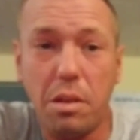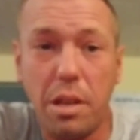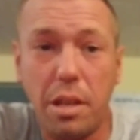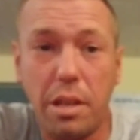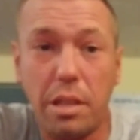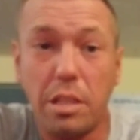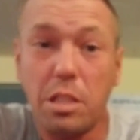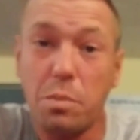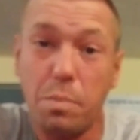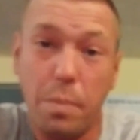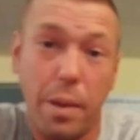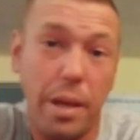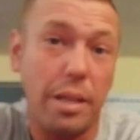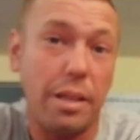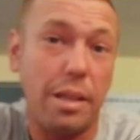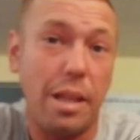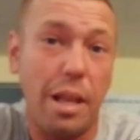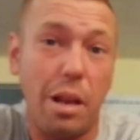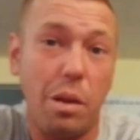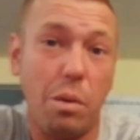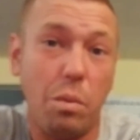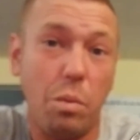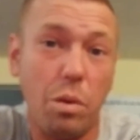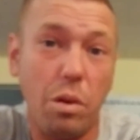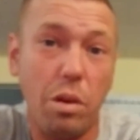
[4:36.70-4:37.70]
expect that
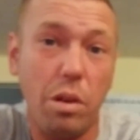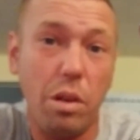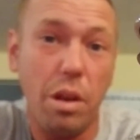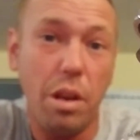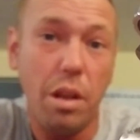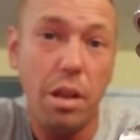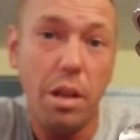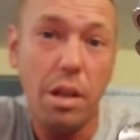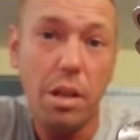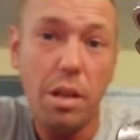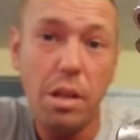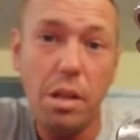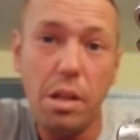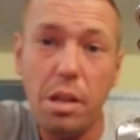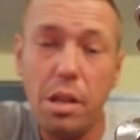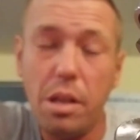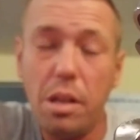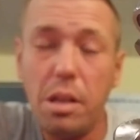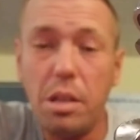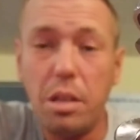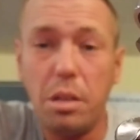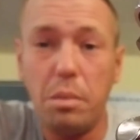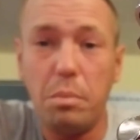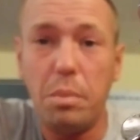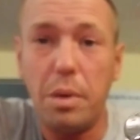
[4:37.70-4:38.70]
it would.
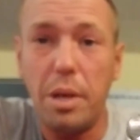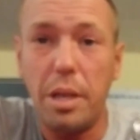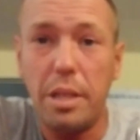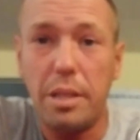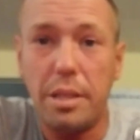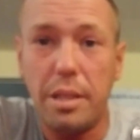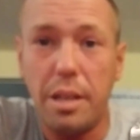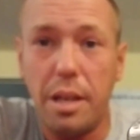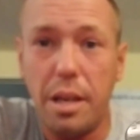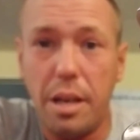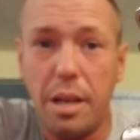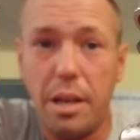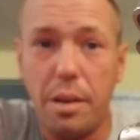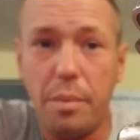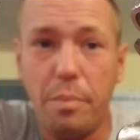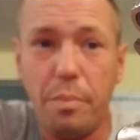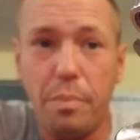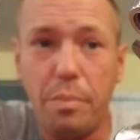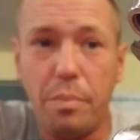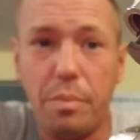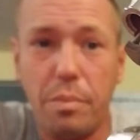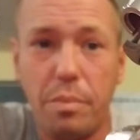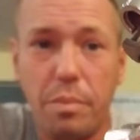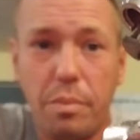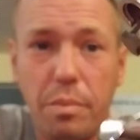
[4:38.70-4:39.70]
But
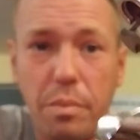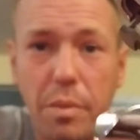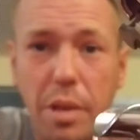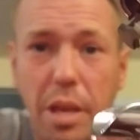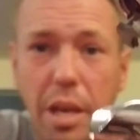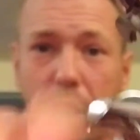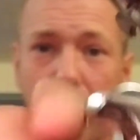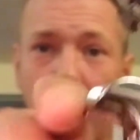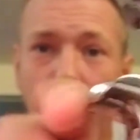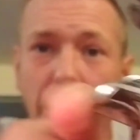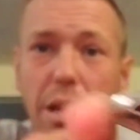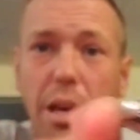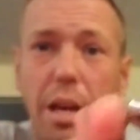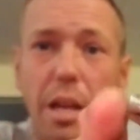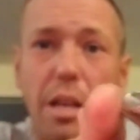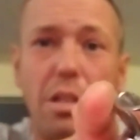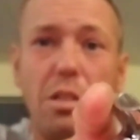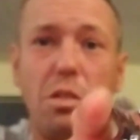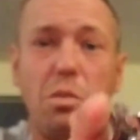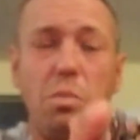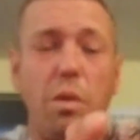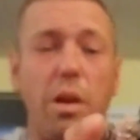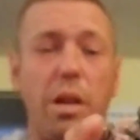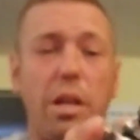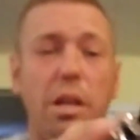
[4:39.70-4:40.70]
yeah, I
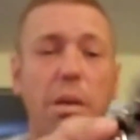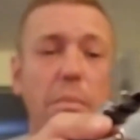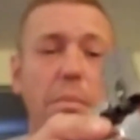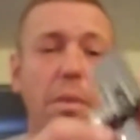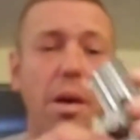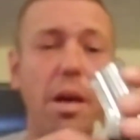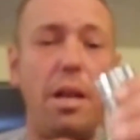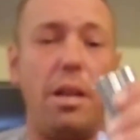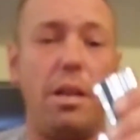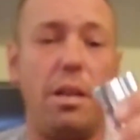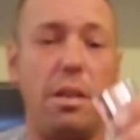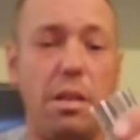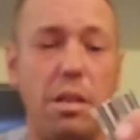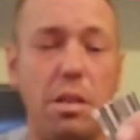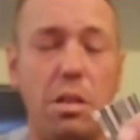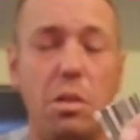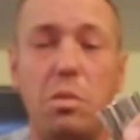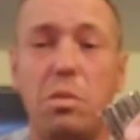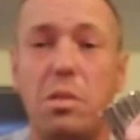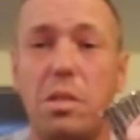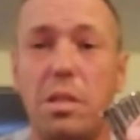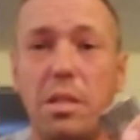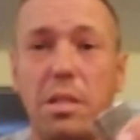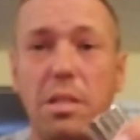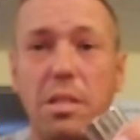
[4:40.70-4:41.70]
just recommend
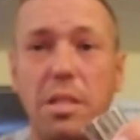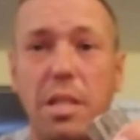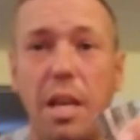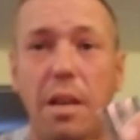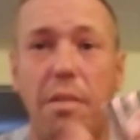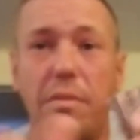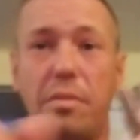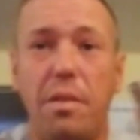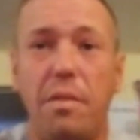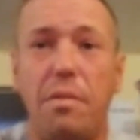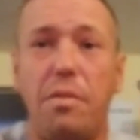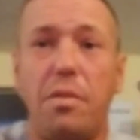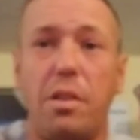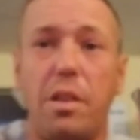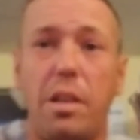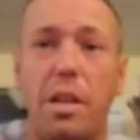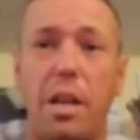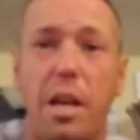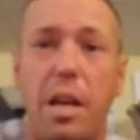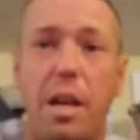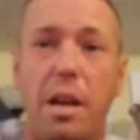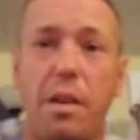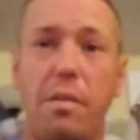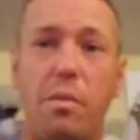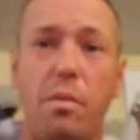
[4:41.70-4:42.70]
using the safety if you're gonna
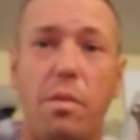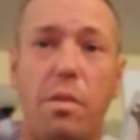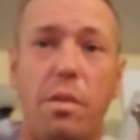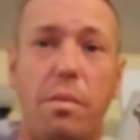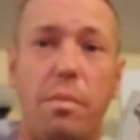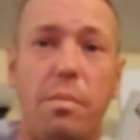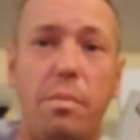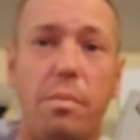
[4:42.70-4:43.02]
have one.